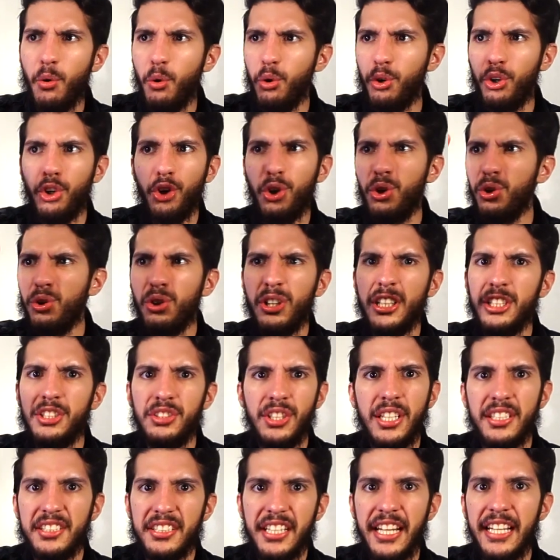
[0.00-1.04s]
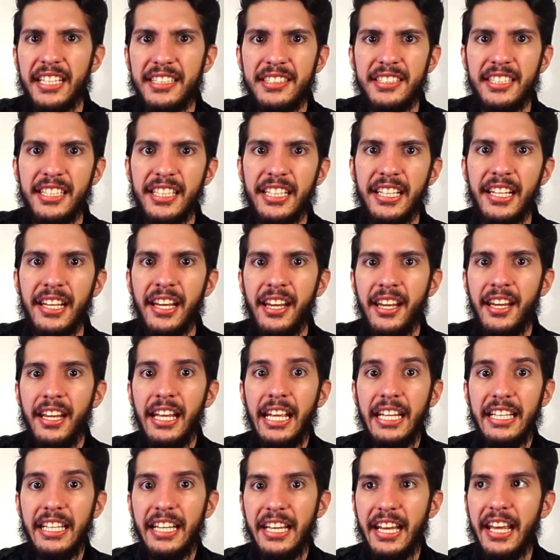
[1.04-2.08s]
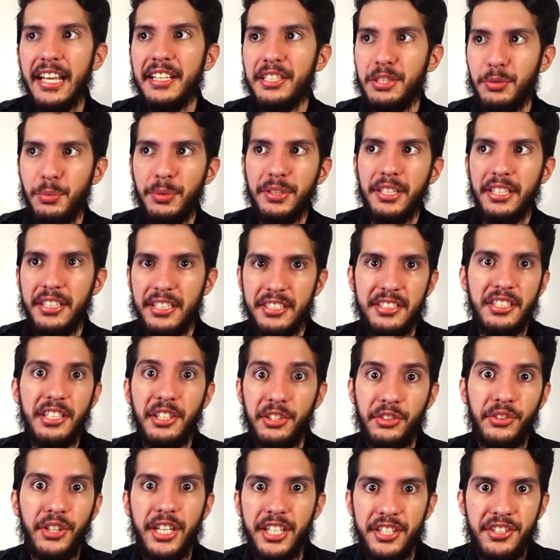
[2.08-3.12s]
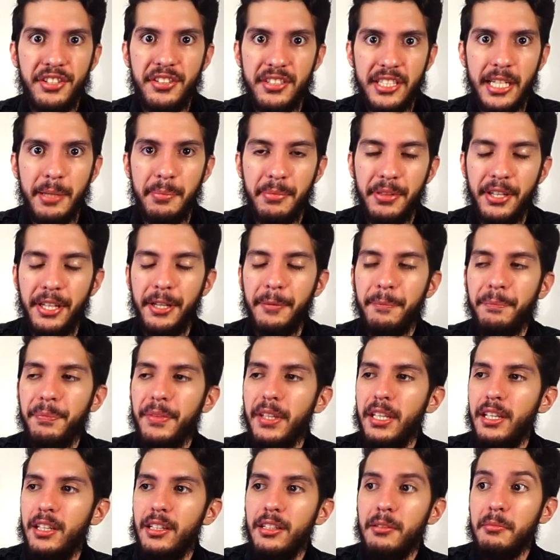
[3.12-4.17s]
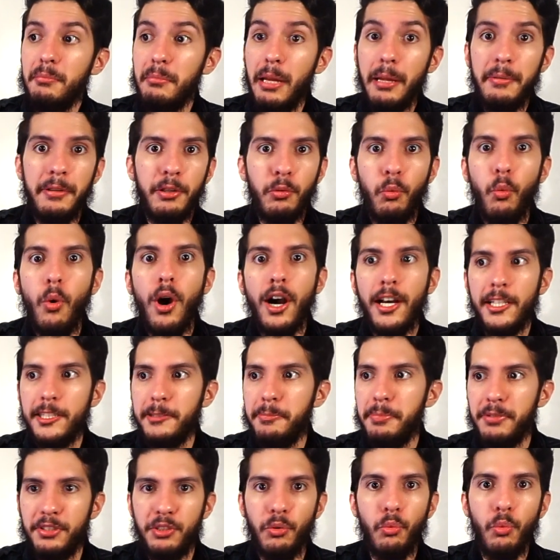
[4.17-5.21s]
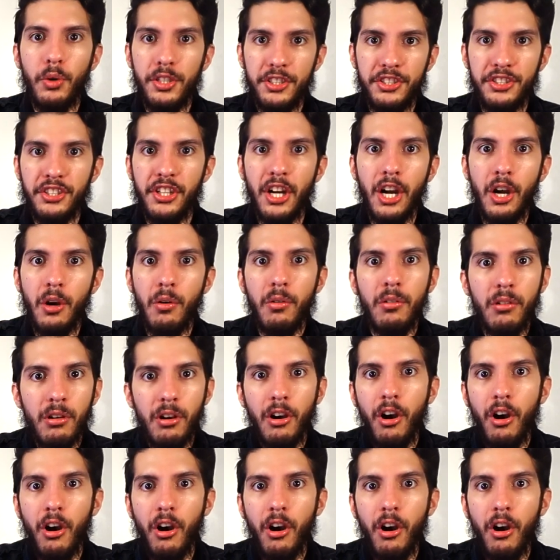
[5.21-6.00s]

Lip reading: or early 2018, and it ends with a disintegration type thing. Maybe Wasp is the one to go.